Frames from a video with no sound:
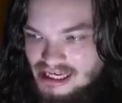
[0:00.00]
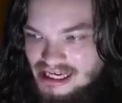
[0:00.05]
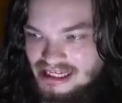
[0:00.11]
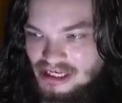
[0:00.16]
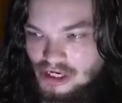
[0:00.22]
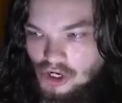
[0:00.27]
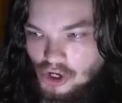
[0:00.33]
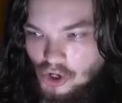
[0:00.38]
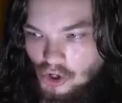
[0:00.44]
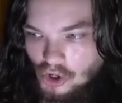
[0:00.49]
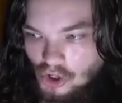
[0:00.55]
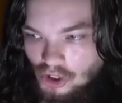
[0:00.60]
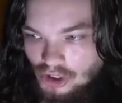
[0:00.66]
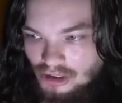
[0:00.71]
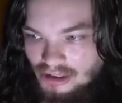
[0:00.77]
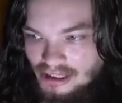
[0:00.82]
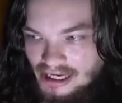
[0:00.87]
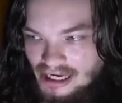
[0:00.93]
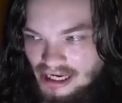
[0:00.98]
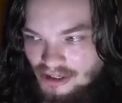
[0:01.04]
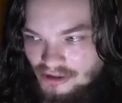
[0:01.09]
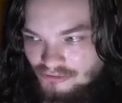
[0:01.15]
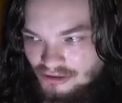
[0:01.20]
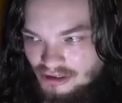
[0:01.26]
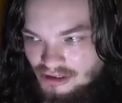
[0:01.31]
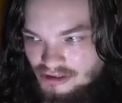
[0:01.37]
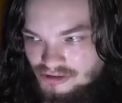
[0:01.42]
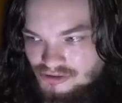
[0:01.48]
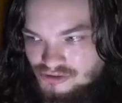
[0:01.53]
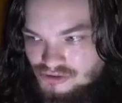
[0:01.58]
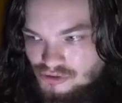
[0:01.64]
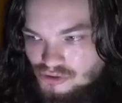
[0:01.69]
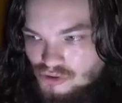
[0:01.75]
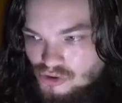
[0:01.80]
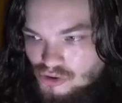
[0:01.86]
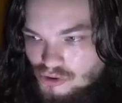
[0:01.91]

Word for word: in all areas.